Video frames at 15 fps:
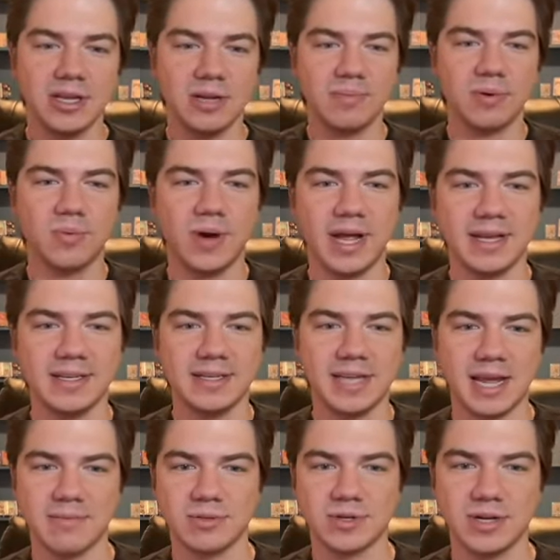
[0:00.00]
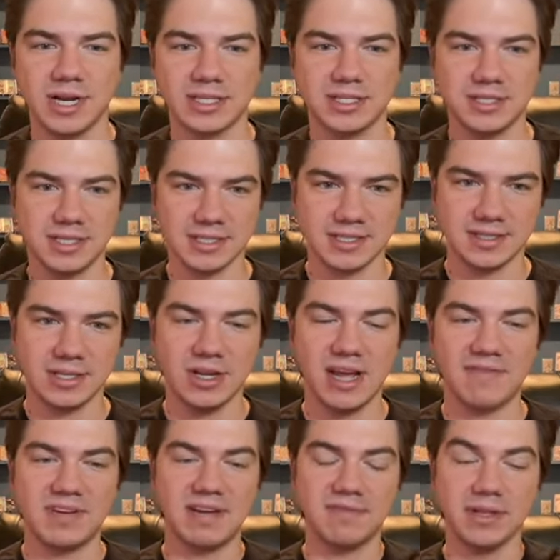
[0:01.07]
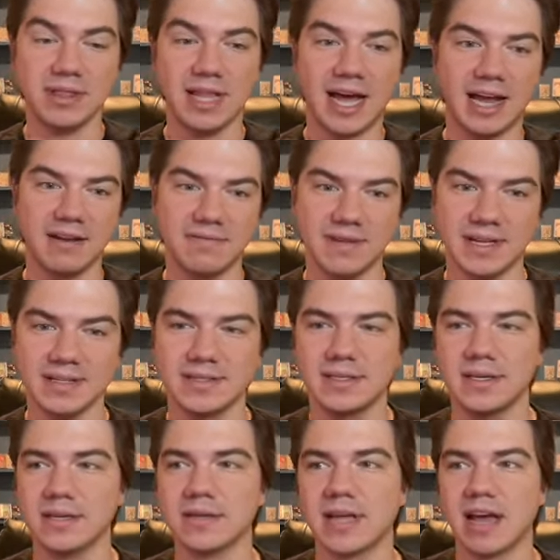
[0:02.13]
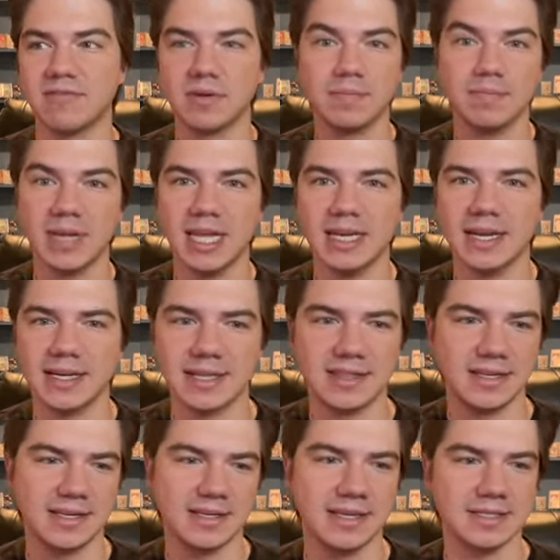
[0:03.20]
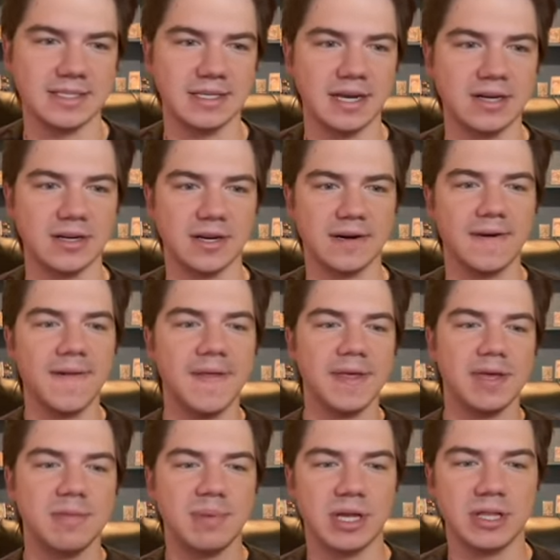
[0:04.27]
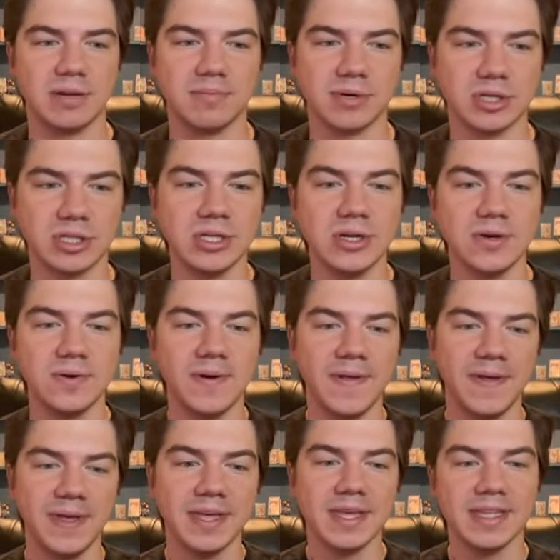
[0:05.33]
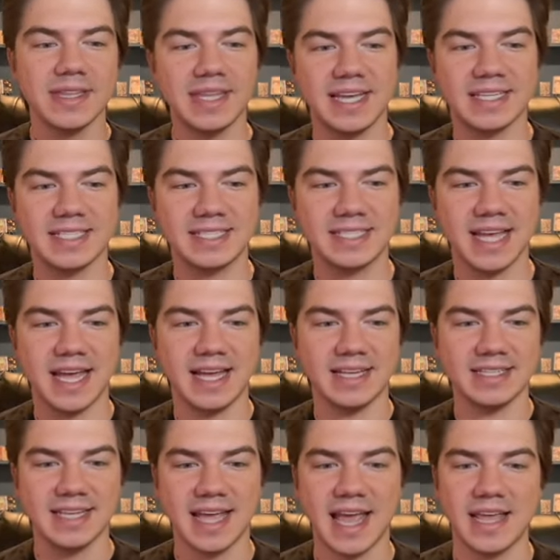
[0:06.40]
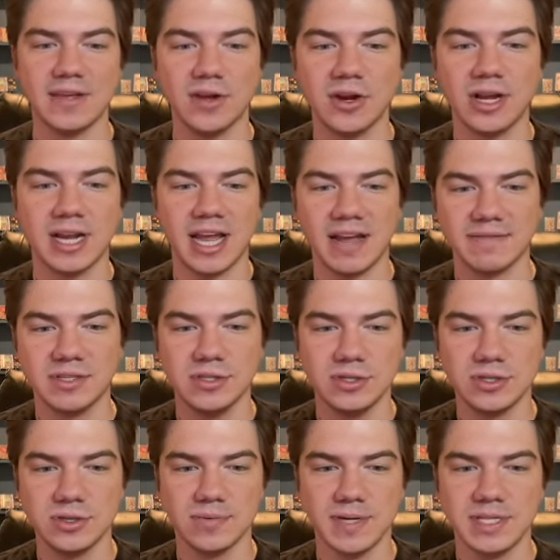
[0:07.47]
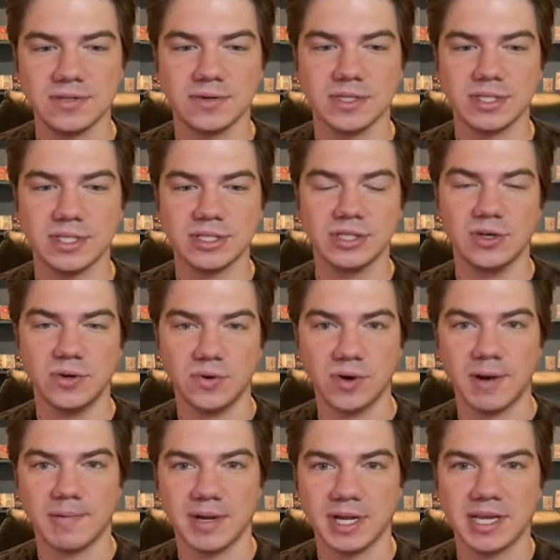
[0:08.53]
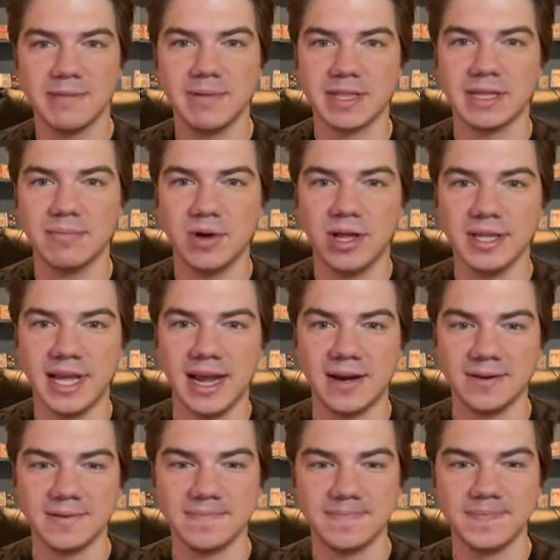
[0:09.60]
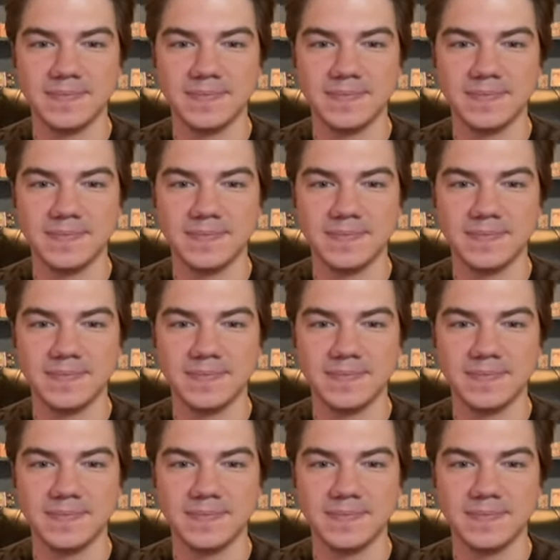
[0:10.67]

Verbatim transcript: Number one, damage reduction. Just you have to have a lot of it to have it mean anything against younger. But number two, this says, hey, you're going to have to use your resources soon or I'm going to commit them all down.